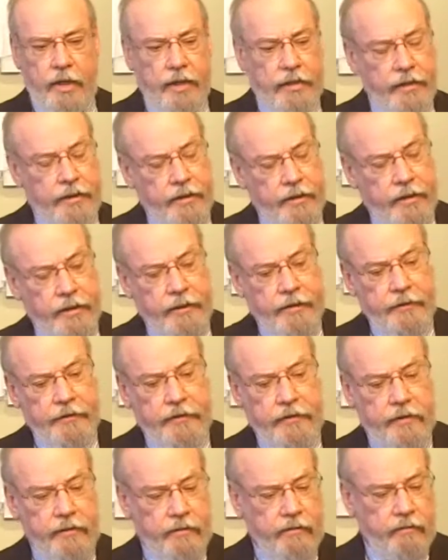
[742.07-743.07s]
and
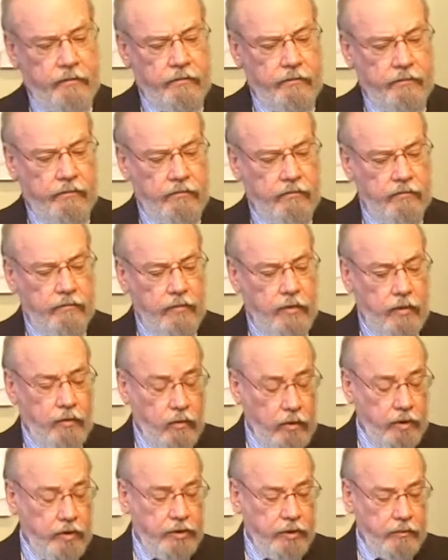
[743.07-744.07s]

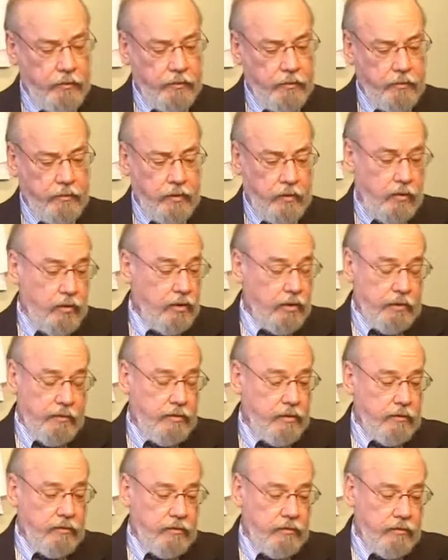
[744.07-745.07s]
worship the
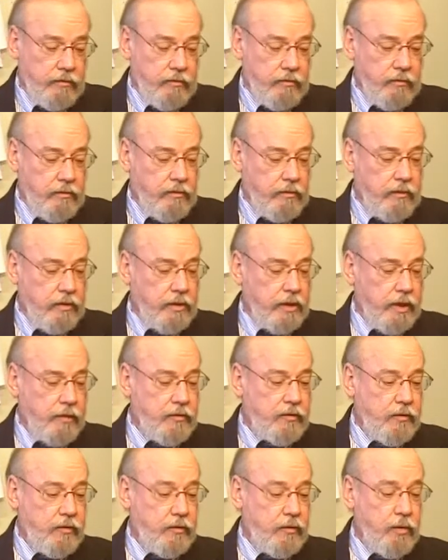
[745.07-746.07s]
word.
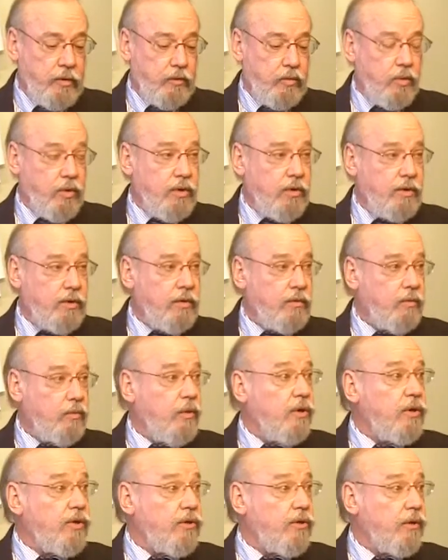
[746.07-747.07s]
Comes to the word
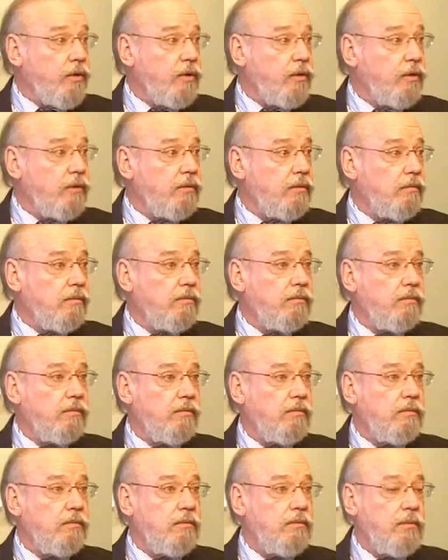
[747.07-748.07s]
worth,
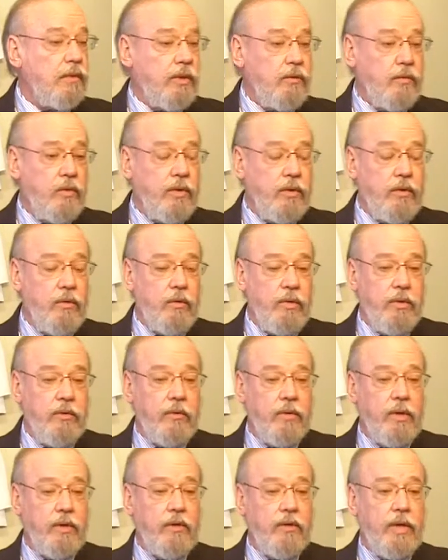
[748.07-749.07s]
that
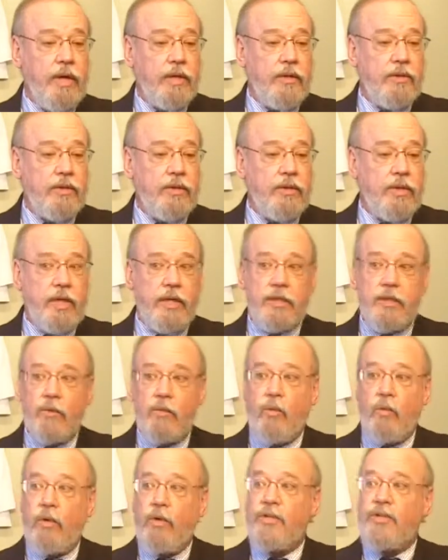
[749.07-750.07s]
we're
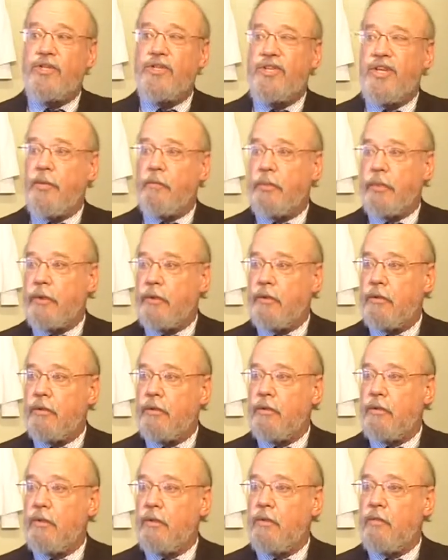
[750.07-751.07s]
exercising worthship,
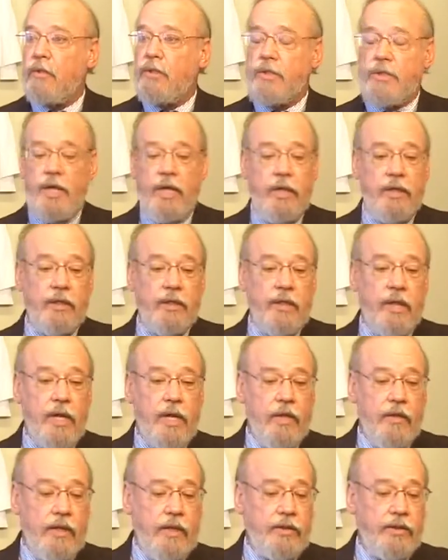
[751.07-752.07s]
that we're saying
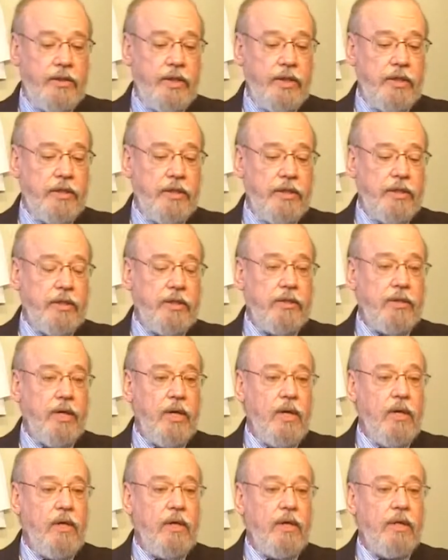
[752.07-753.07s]
that Jesus
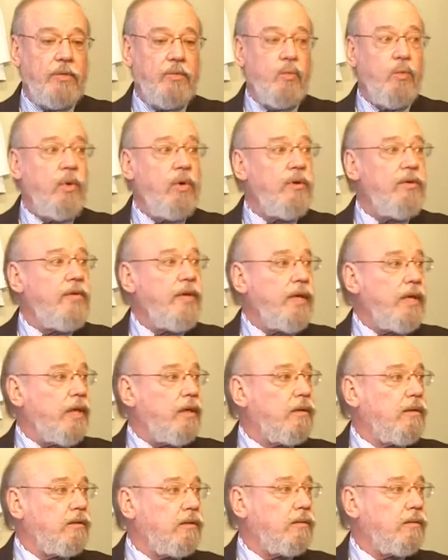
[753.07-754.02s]
is worthy,